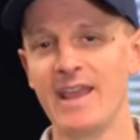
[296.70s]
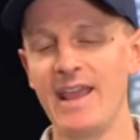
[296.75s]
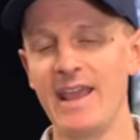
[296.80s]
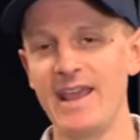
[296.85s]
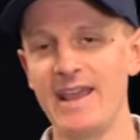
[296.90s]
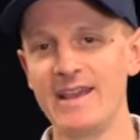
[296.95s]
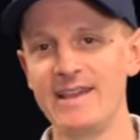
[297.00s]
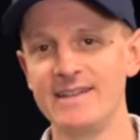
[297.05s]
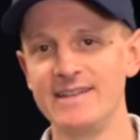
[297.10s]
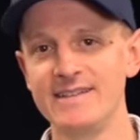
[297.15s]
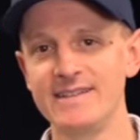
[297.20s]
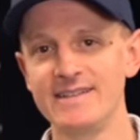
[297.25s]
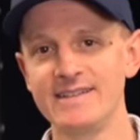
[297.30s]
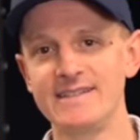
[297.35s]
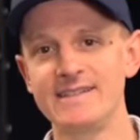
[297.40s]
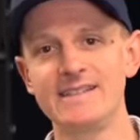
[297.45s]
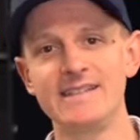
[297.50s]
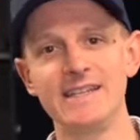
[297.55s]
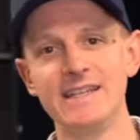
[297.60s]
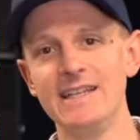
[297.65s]
and
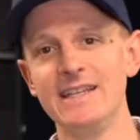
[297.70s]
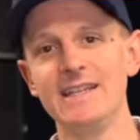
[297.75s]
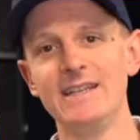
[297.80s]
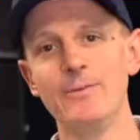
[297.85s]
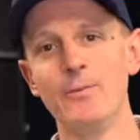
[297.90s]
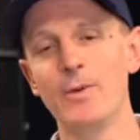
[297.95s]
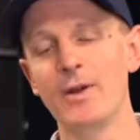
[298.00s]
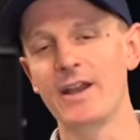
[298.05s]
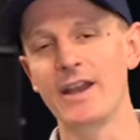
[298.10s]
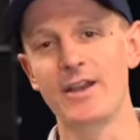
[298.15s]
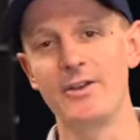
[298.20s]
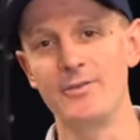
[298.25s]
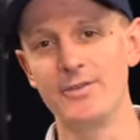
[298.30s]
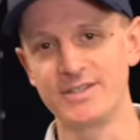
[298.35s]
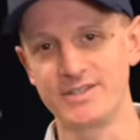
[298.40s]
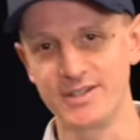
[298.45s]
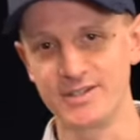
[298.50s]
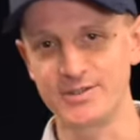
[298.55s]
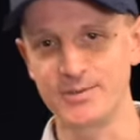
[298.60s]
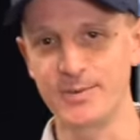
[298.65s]
see what kind of
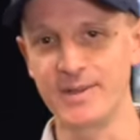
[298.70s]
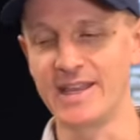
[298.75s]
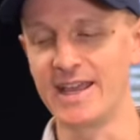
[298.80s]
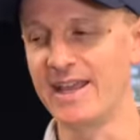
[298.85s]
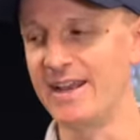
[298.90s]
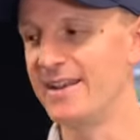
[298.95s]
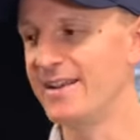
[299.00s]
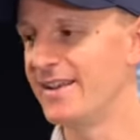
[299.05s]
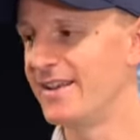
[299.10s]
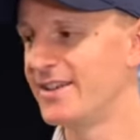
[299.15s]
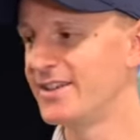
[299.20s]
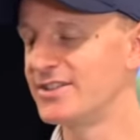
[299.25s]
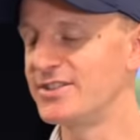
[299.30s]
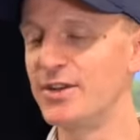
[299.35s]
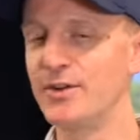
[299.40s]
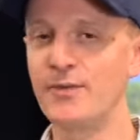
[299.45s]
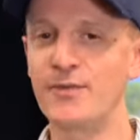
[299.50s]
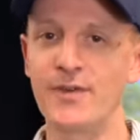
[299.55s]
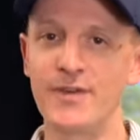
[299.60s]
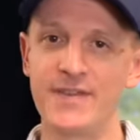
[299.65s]
results we get
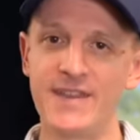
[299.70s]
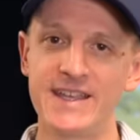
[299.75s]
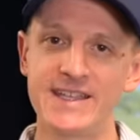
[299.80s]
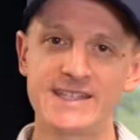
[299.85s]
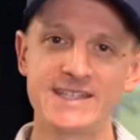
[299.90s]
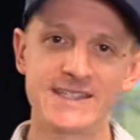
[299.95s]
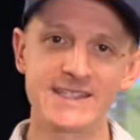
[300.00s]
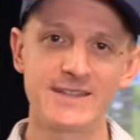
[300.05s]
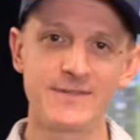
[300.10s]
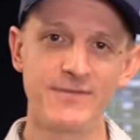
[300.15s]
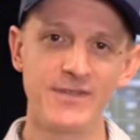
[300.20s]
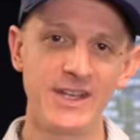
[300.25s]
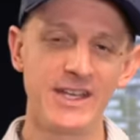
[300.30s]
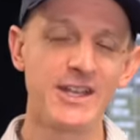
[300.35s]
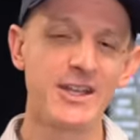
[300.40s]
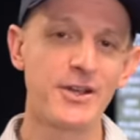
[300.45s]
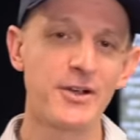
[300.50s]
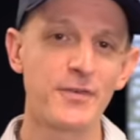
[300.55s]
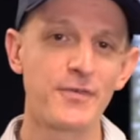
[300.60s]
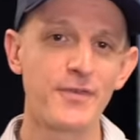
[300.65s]
So for this
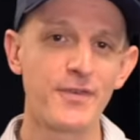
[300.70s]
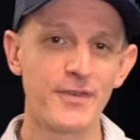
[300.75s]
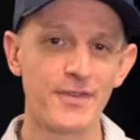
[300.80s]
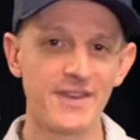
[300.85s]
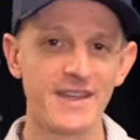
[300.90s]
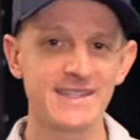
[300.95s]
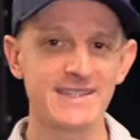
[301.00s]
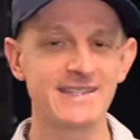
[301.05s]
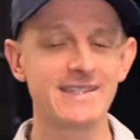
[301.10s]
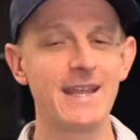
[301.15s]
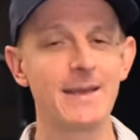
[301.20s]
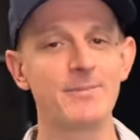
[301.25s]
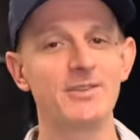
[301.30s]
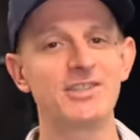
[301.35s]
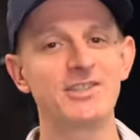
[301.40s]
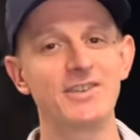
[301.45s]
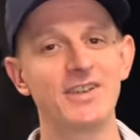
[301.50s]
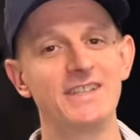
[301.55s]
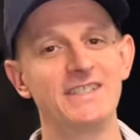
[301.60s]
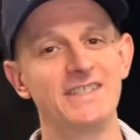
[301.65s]
video, for this
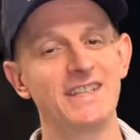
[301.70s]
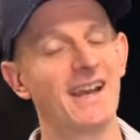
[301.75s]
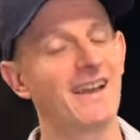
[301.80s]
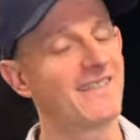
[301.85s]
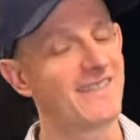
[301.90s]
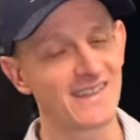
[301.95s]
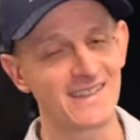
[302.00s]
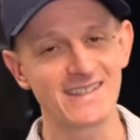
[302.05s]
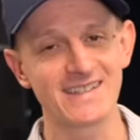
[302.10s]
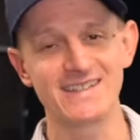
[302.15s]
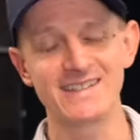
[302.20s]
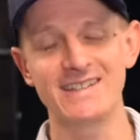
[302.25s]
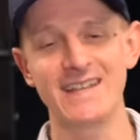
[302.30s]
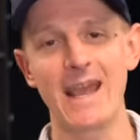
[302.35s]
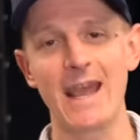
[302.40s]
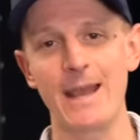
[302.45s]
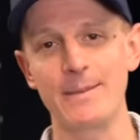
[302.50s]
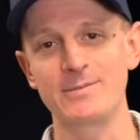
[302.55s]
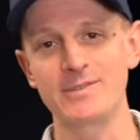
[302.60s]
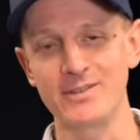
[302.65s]
demonstration, I think this is
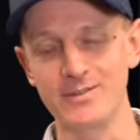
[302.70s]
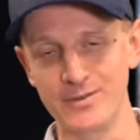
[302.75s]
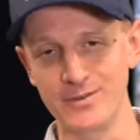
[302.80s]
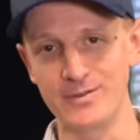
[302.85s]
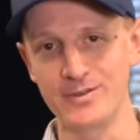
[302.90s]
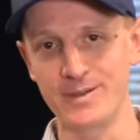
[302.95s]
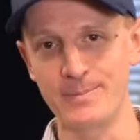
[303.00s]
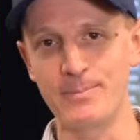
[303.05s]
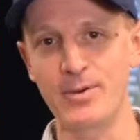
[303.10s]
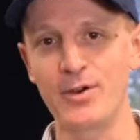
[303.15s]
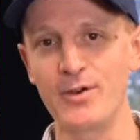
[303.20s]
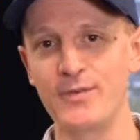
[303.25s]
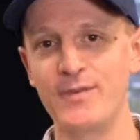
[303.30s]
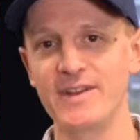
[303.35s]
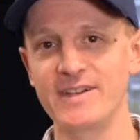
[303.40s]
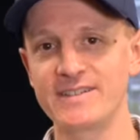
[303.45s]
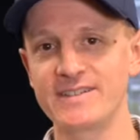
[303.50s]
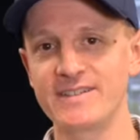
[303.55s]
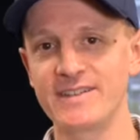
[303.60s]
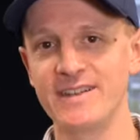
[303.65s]
absolutely
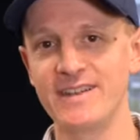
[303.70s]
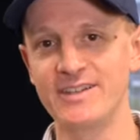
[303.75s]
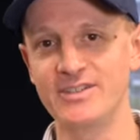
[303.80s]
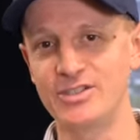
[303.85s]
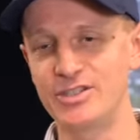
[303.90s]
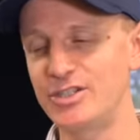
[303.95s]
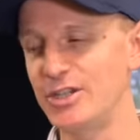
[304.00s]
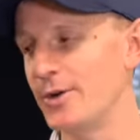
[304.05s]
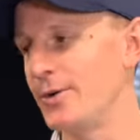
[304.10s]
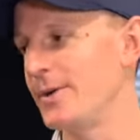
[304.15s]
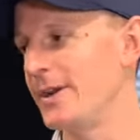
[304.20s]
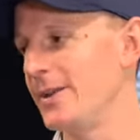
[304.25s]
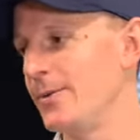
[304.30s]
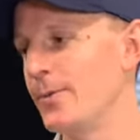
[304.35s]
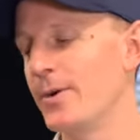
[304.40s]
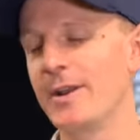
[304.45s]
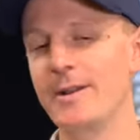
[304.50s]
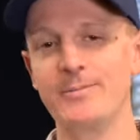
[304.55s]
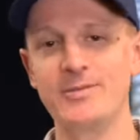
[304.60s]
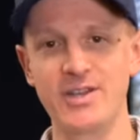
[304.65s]
perfect in showing
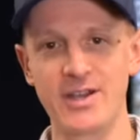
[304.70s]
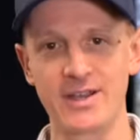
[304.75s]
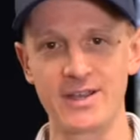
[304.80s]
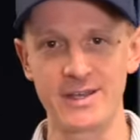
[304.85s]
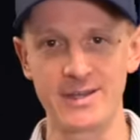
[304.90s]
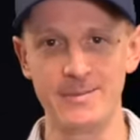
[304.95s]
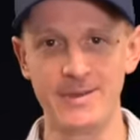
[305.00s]
what I'm talking